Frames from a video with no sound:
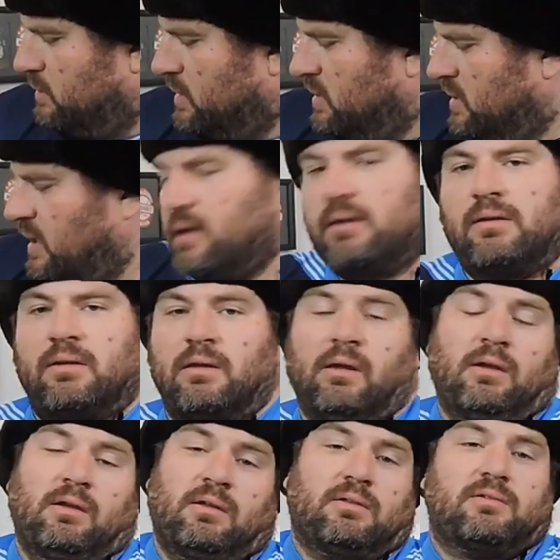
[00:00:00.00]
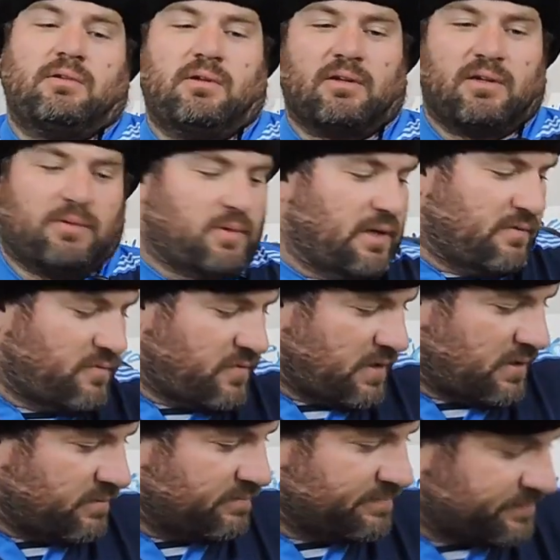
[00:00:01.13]
but hey, it's all good. We're having
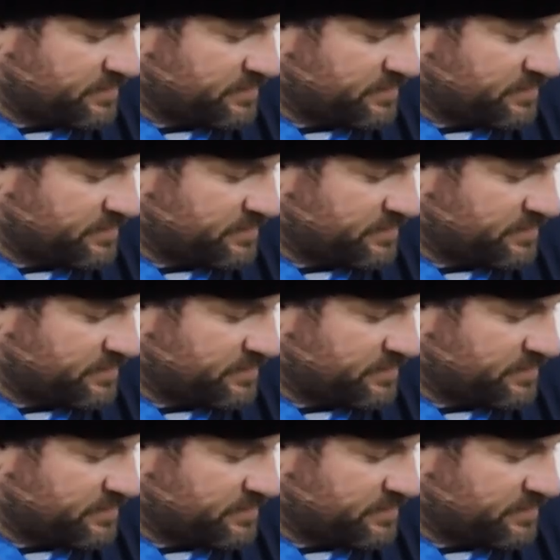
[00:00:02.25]
fun.